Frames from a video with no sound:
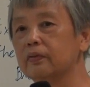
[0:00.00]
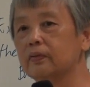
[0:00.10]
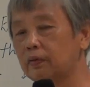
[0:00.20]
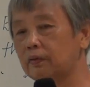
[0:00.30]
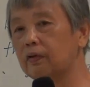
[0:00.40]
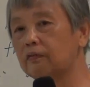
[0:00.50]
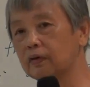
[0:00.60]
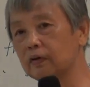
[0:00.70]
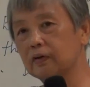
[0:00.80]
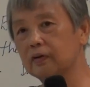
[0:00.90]
the
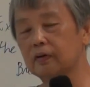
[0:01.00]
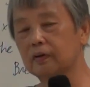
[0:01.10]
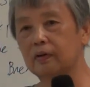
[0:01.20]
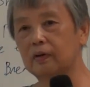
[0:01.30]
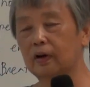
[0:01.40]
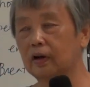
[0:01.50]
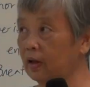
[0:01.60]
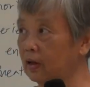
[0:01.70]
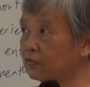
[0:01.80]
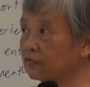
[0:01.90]
river,
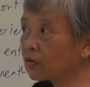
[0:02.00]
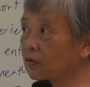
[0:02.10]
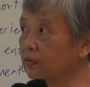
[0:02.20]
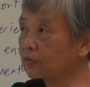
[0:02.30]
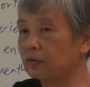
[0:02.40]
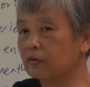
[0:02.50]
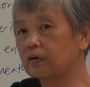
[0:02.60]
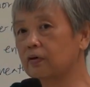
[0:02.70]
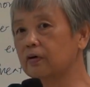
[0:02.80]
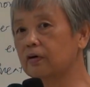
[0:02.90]
he saw the
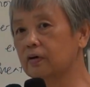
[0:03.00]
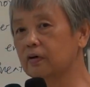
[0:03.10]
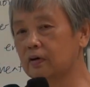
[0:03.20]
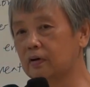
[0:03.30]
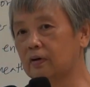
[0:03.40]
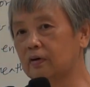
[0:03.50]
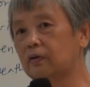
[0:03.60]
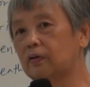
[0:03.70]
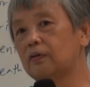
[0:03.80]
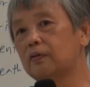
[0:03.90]
river
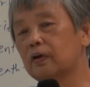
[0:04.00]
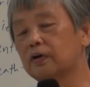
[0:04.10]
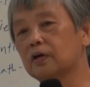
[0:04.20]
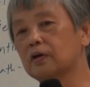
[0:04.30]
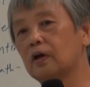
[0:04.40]
rushing